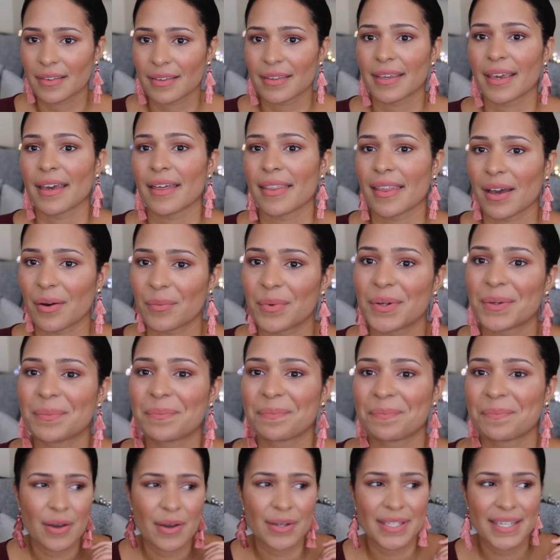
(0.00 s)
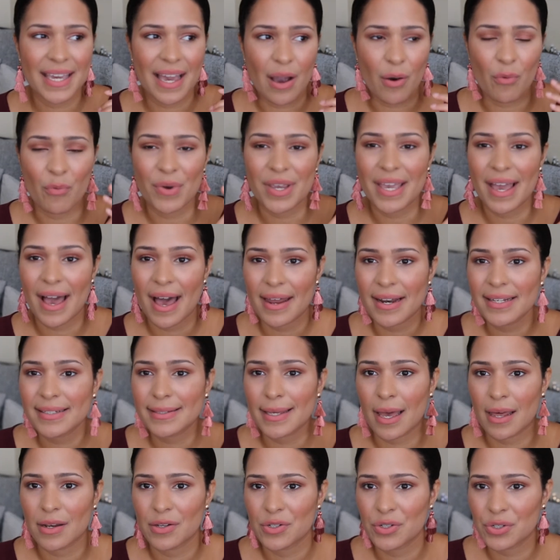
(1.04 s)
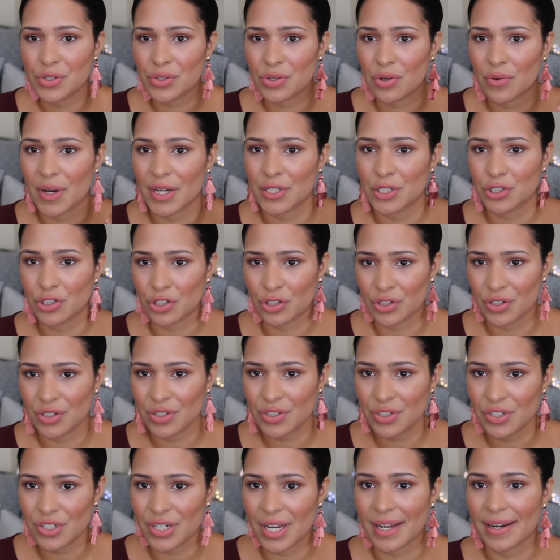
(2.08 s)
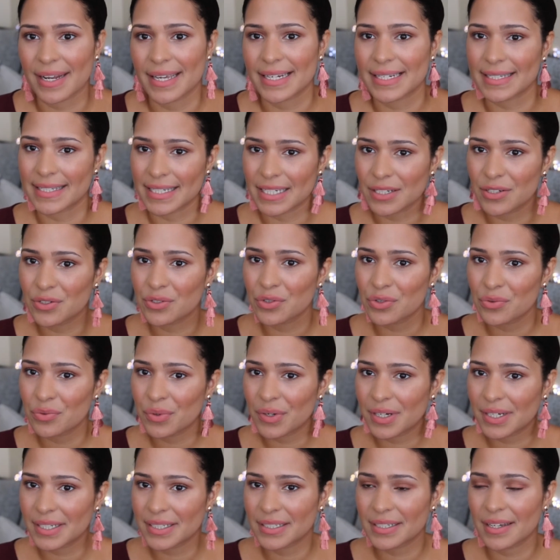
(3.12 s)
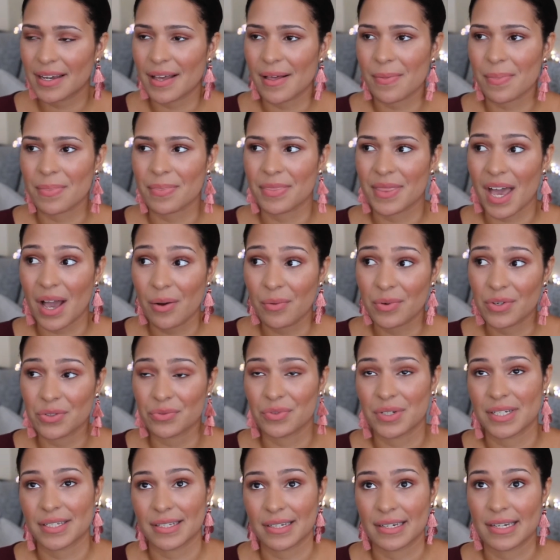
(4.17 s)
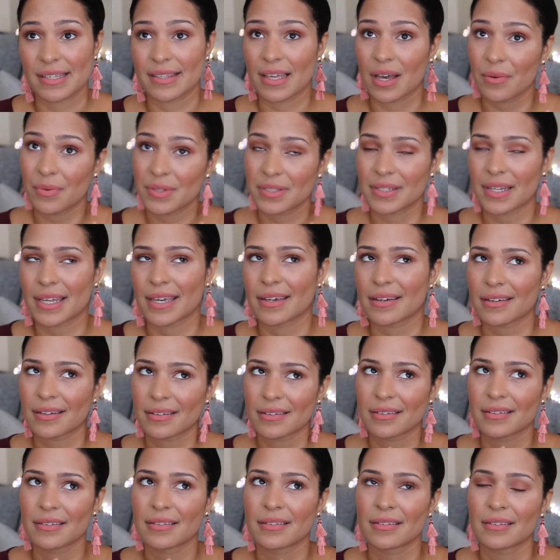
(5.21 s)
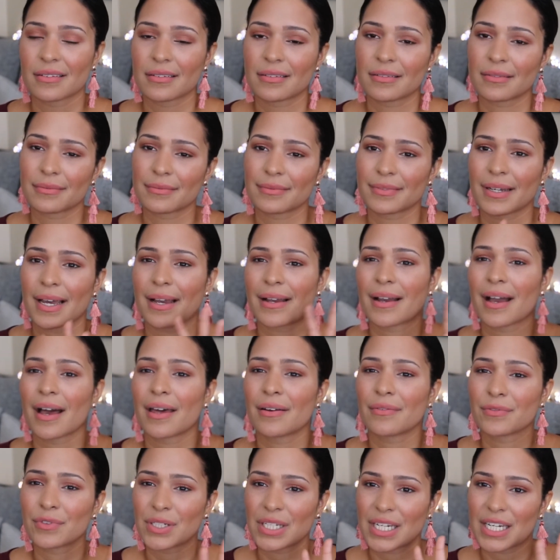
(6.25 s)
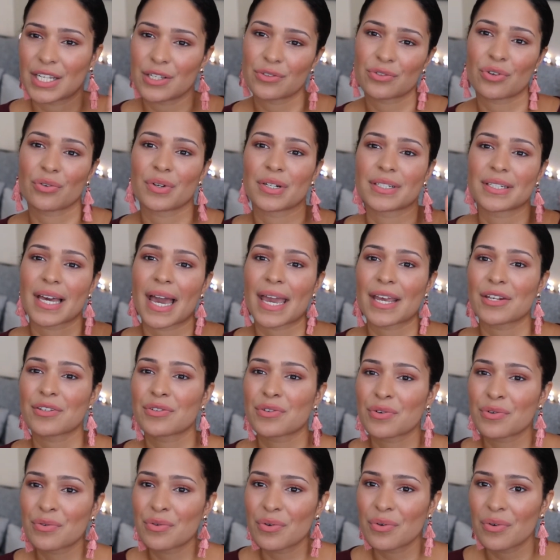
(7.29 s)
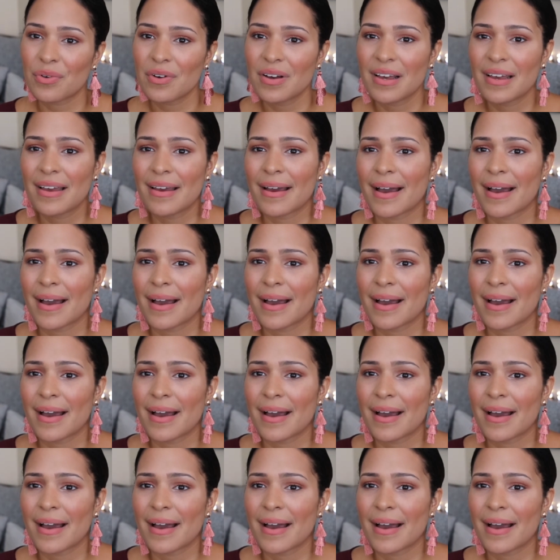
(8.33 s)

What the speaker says: Yeah, that one. Yeah, we had a talent show at church and I did do one. That was recently. That was like kind of leading towards high school.